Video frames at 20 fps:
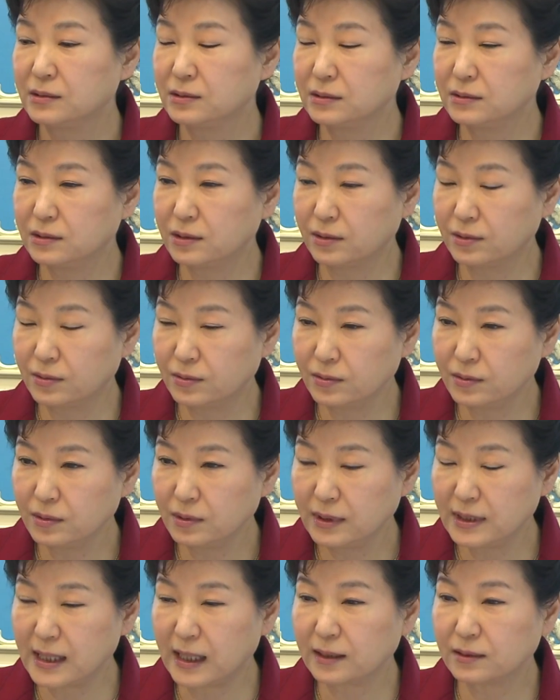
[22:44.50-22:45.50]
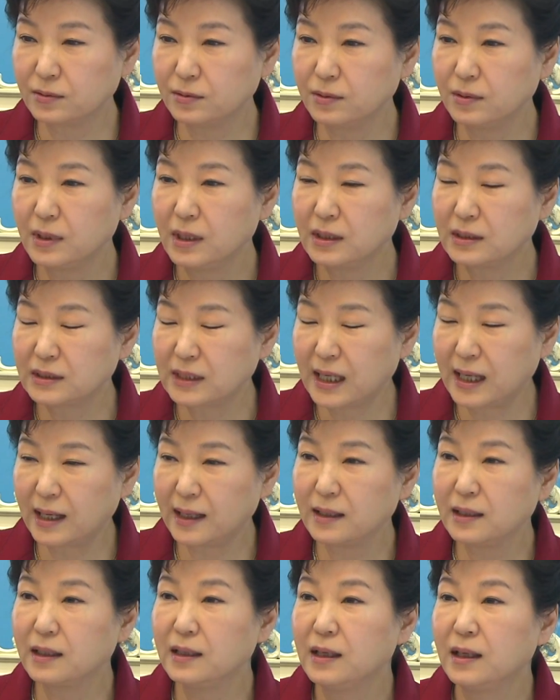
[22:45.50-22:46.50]
related parties.
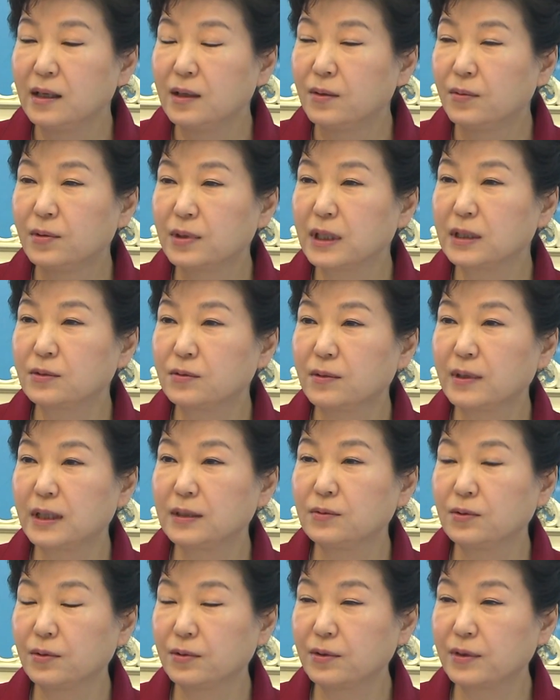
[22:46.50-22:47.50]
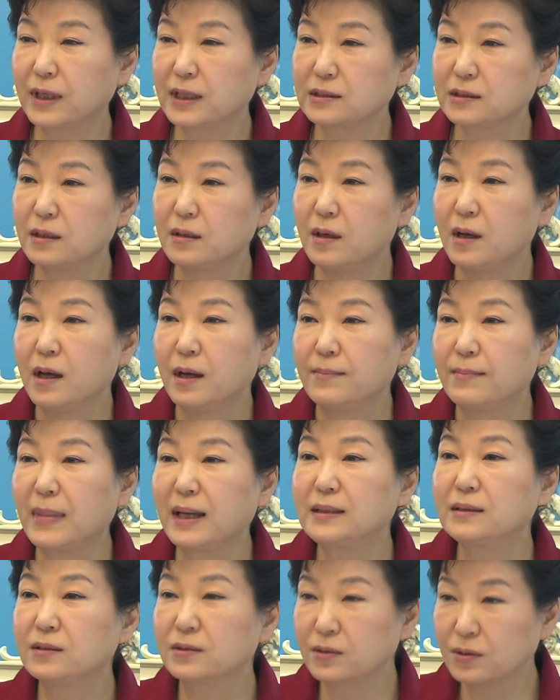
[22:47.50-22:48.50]
One reality that South
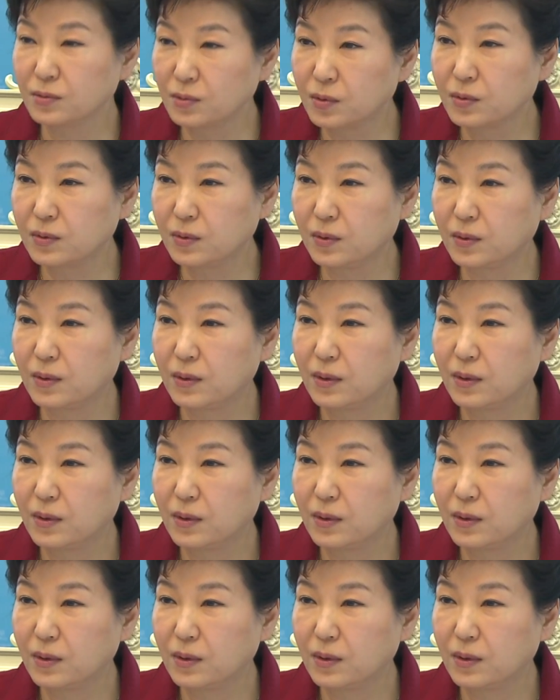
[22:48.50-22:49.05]
Korean government has to